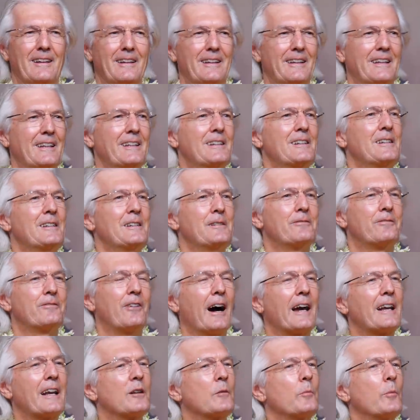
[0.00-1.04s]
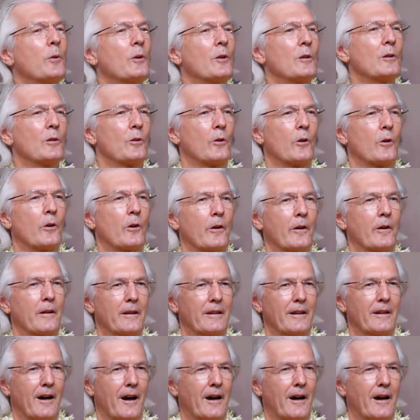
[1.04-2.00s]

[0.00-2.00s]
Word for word: indefinable or